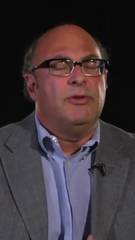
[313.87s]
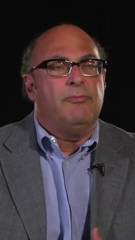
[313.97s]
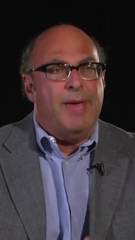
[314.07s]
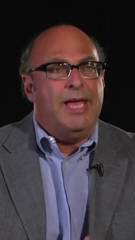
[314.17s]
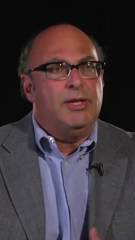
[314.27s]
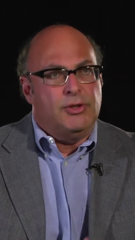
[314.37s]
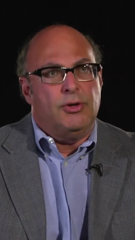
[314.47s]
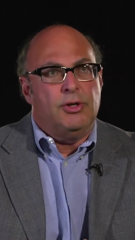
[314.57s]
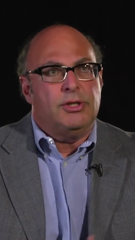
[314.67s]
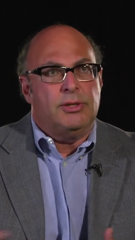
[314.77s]
of paid
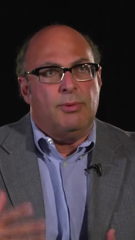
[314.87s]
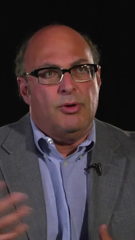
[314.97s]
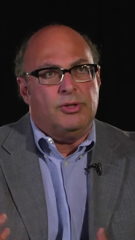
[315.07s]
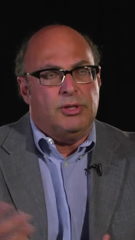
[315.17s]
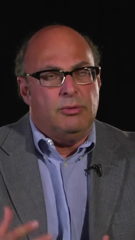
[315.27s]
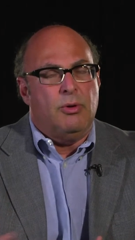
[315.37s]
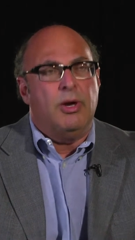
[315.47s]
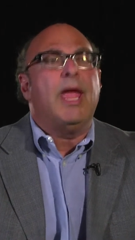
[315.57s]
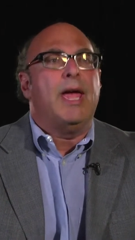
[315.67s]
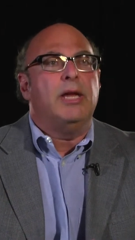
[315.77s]
search as opposed to
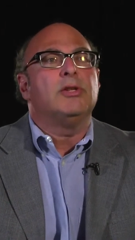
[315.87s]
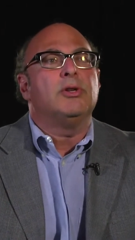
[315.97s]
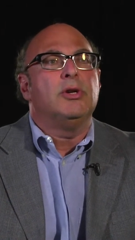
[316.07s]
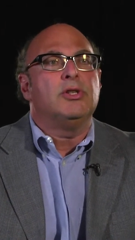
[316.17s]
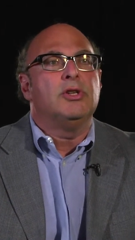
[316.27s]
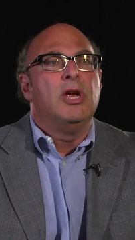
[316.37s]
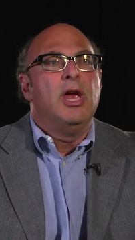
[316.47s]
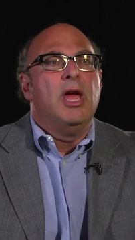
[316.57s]
organic search,